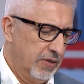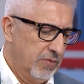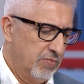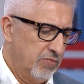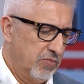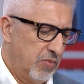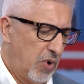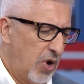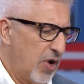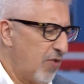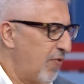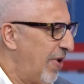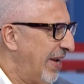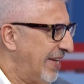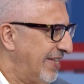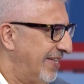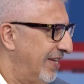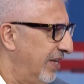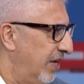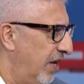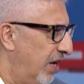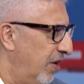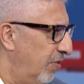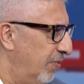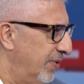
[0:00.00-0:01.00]
my
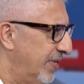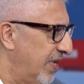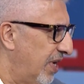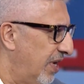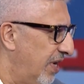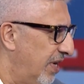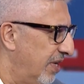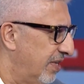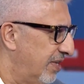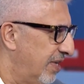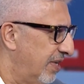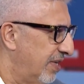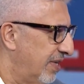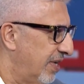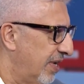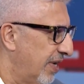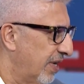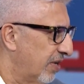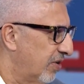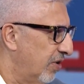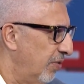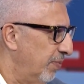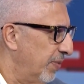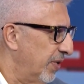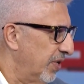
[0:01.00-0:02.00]
racing heart was a heart attack
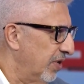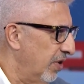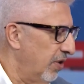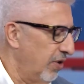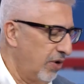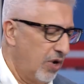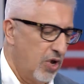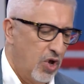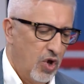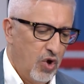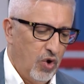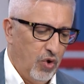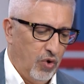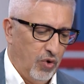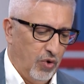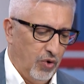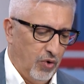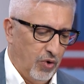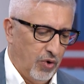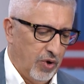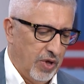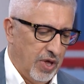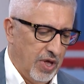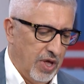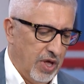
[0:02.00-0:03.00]
coming on,
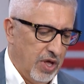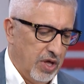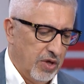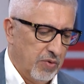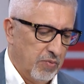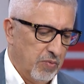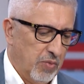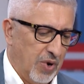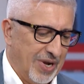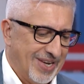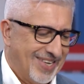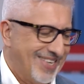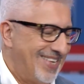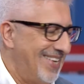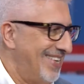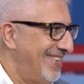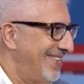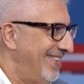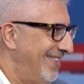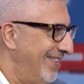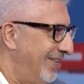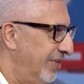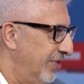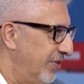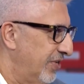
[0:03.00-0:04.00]
or my
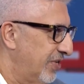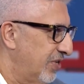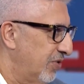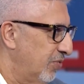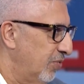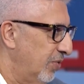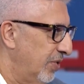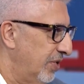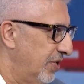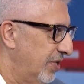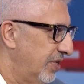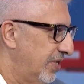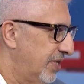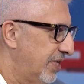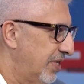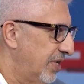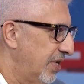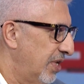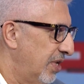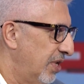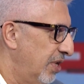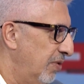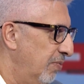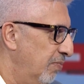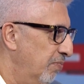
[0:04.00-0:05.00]
dizziness was
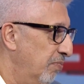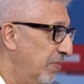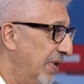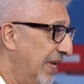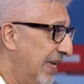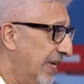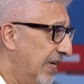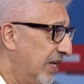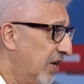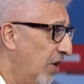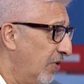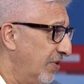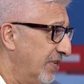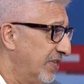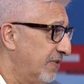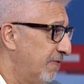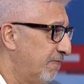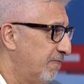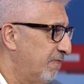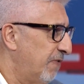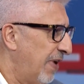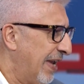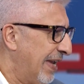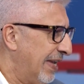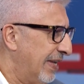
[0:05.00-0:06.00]
me going to
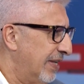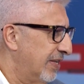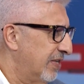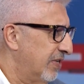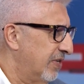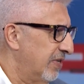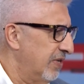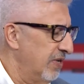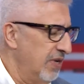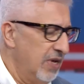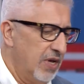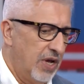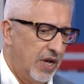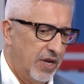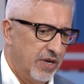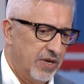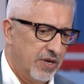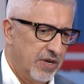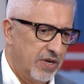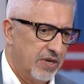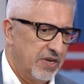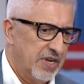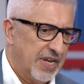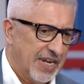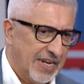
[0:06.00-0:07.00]
faint
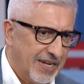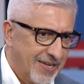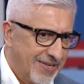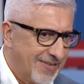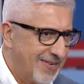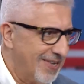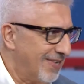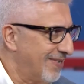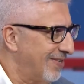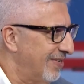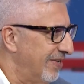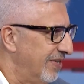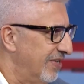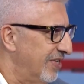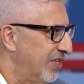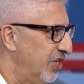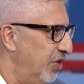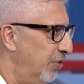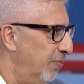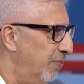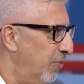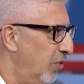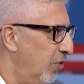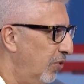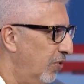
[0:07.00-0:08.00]
and need assistance in
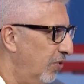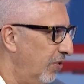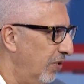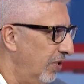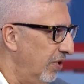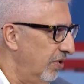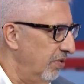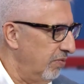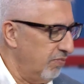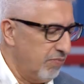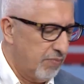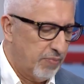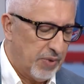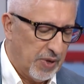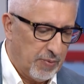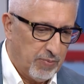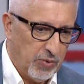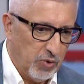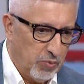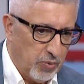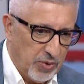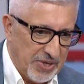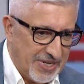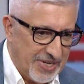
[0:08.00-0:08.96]
a mall and people will be